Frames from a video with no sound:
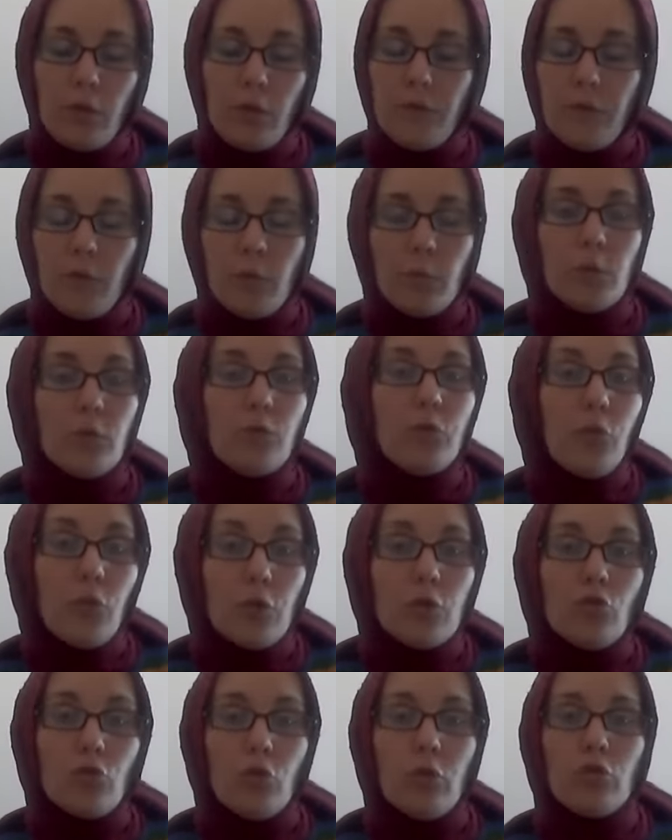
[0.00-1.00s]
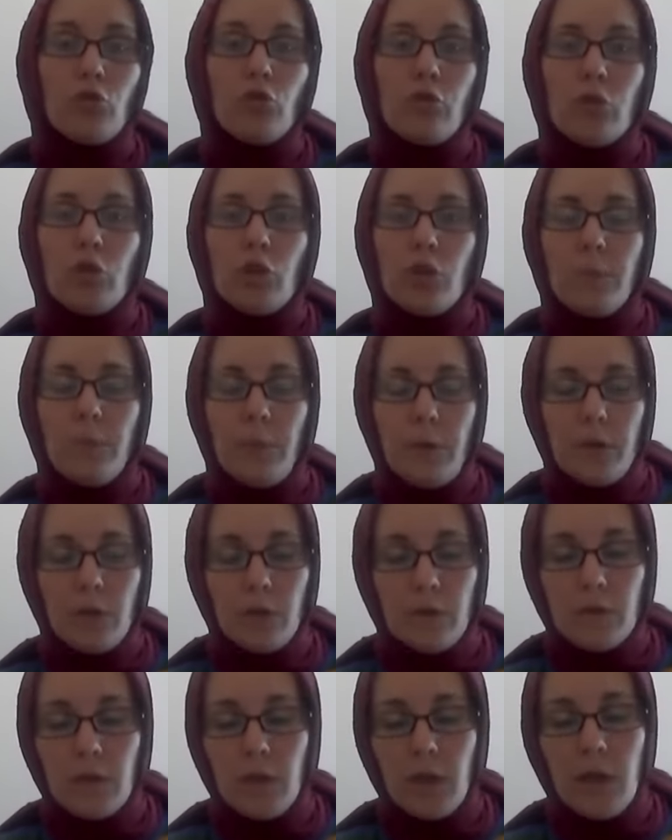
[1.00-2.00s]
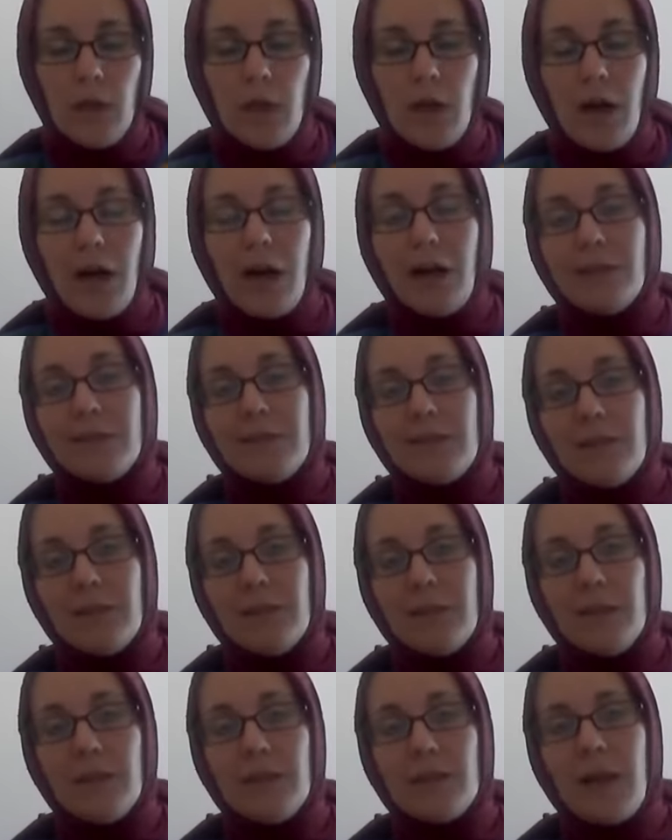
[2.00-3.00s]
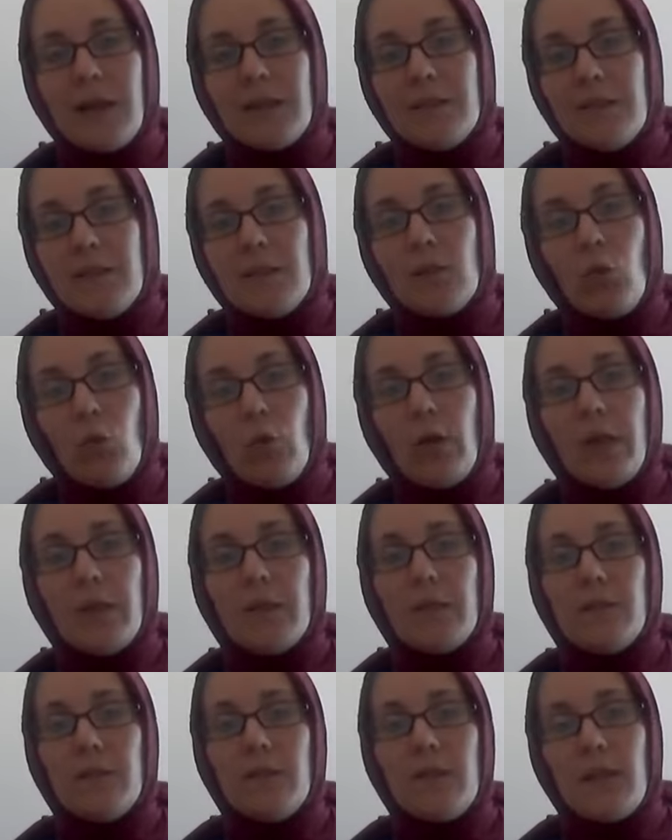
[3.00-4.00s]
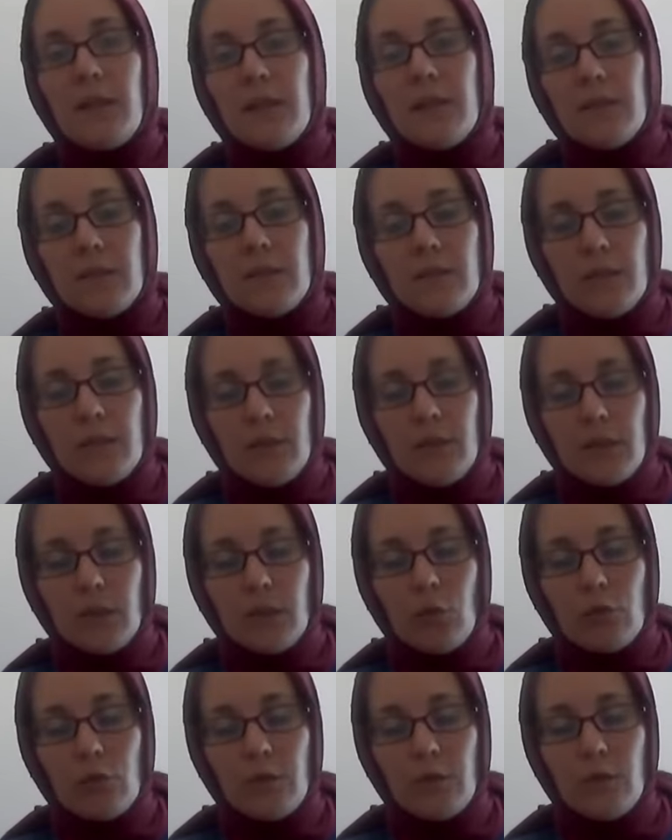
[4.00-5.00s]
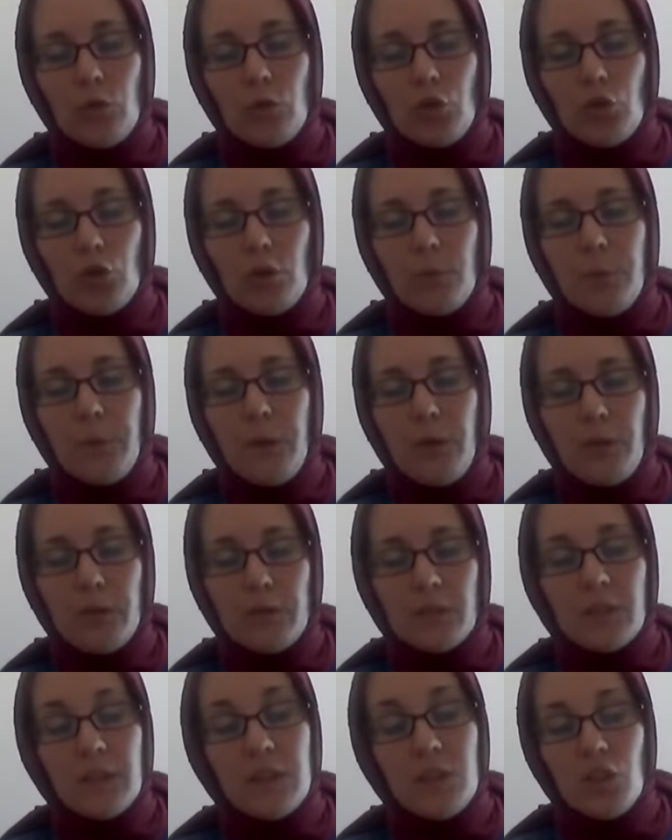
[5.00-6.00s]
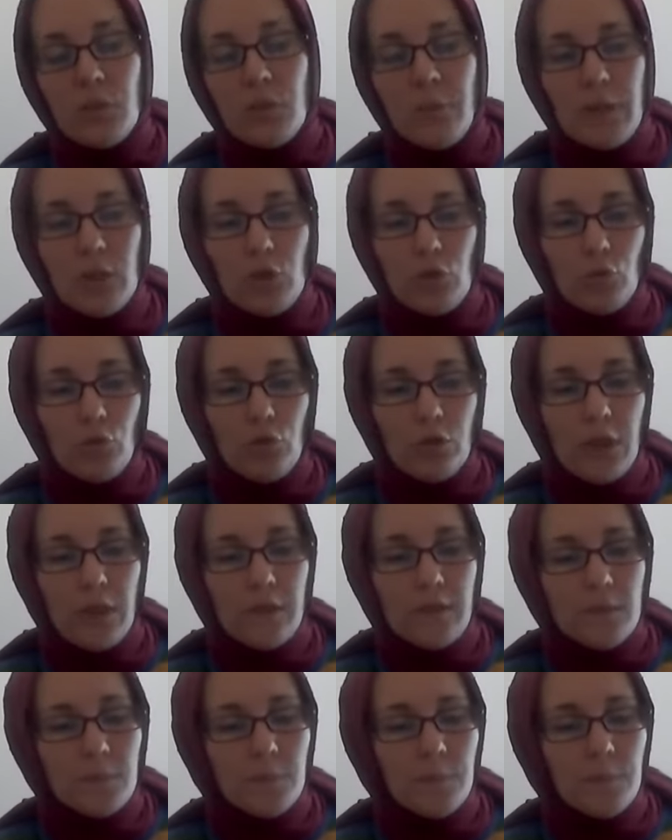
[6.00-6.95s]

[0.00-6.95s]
from the first constitutional period until the 1908, the second constitutional period, ikinci meşrutiyet.